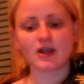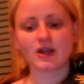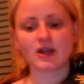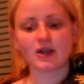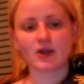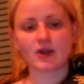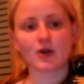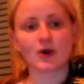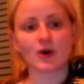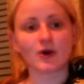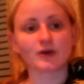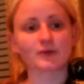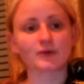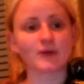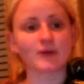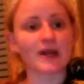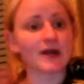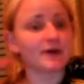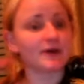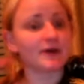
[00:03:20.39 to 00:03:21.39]
called
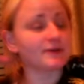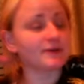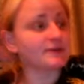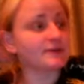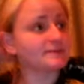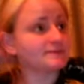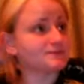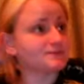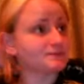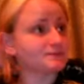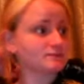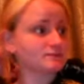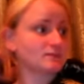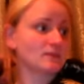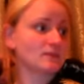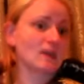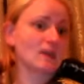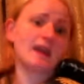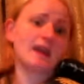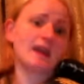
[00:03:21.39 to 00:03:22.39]
around
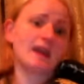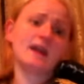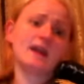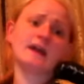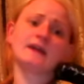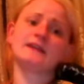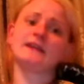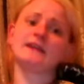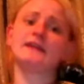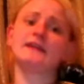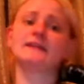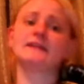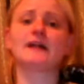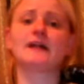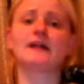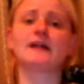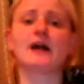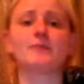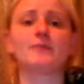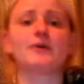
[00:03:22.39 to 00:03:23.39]
and ended
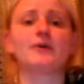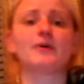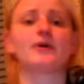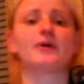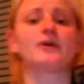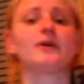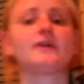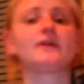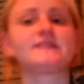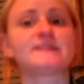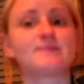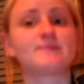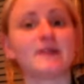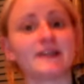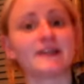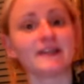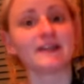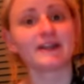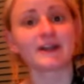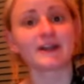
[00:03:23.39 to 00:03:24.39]
up
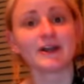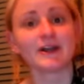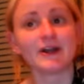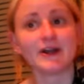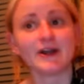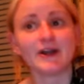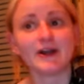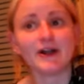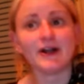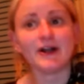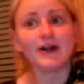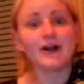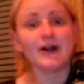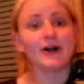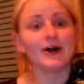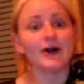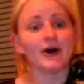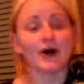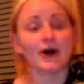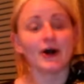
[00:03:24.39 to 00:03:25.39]
spending
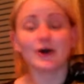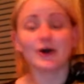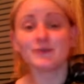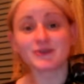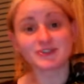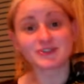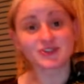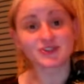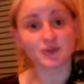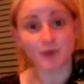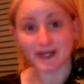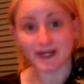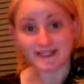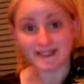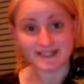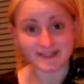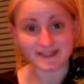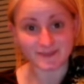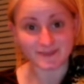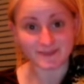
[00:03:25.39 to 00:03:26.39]
almost
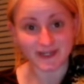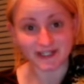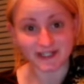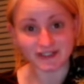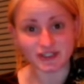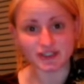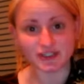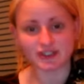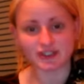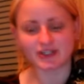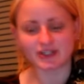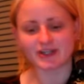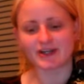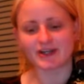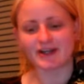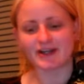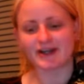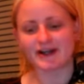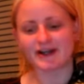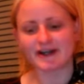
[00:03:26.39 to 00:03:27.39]
twice as much
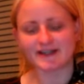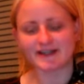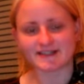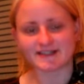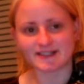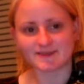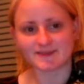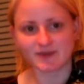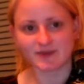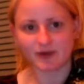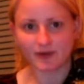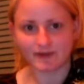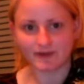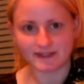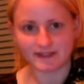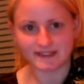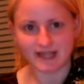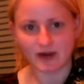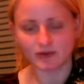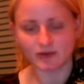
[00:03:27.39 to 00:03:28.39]
uh, as I spent on
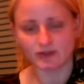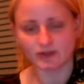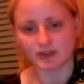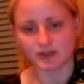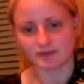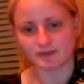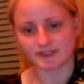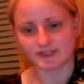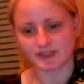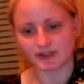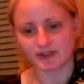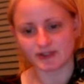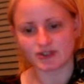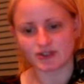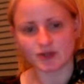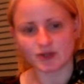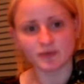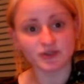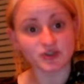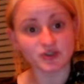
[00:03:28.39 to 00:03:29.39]
this hour-long massage,
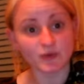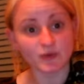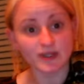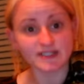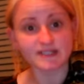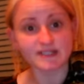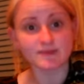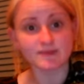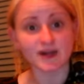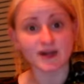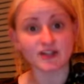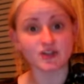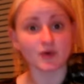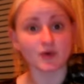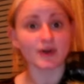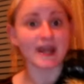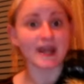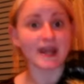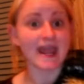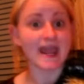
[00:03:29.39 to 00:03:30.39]
almost twice as much
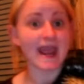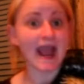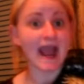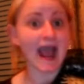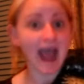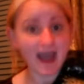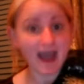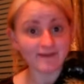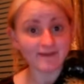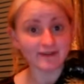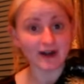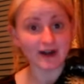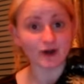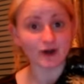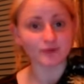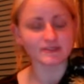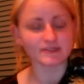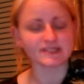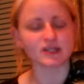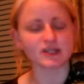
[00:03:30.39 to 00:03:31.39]
on a half-an-hour
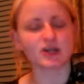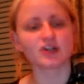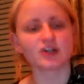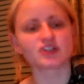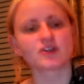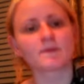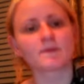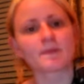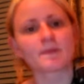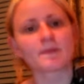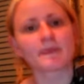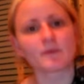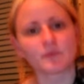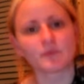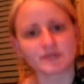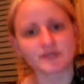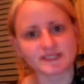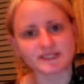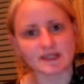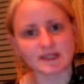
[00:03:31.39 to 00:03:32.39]
massage
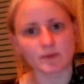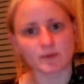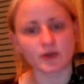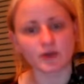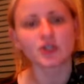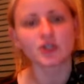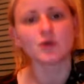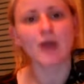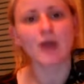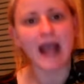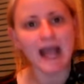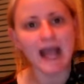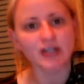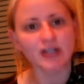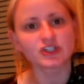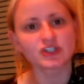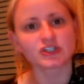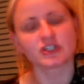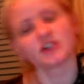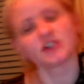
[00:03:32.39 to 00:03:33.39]
with someone who
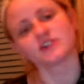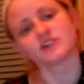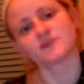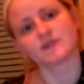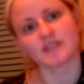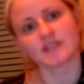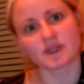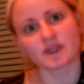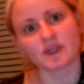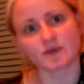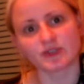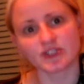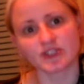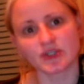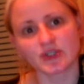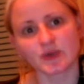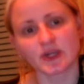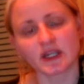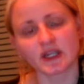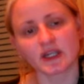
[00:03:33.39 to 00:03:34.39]
actually knows what they were
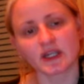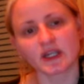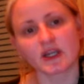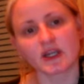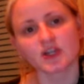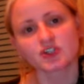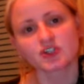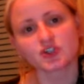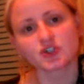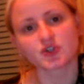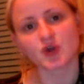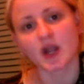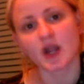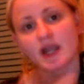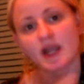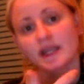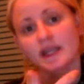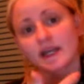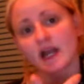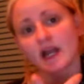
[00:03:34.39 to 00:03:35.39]
doing to
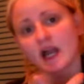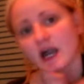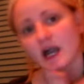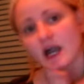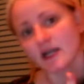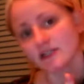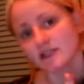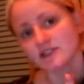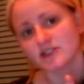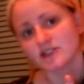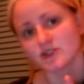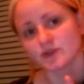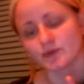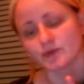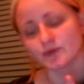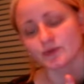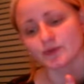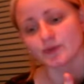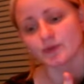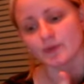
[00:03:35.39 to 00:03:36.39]
try and
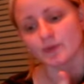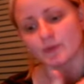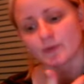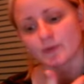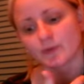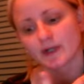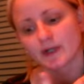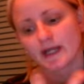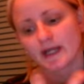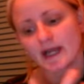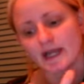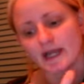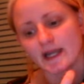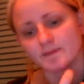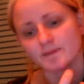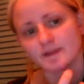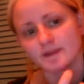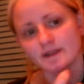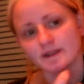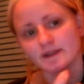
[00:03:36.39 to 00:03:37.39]
undo what
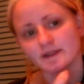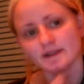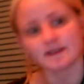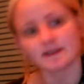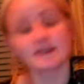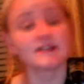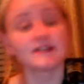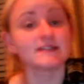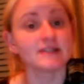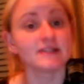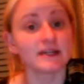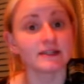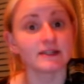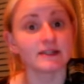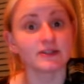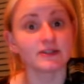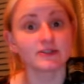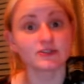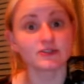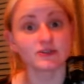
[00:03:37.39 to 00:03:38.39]
had been done
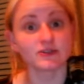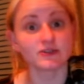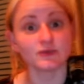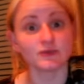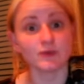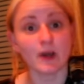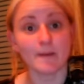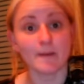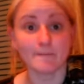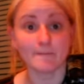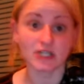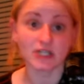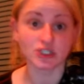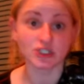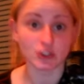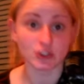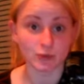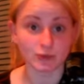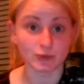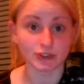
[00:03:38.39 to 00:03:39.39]
to my
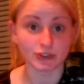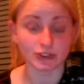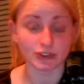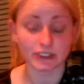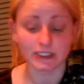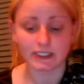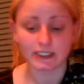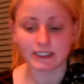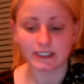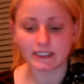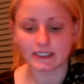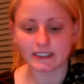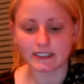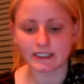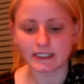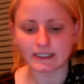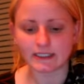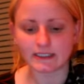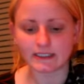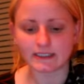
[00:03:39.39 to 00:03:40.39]
shoulder.
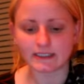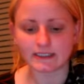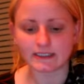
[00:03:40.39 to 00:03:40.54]
Uh,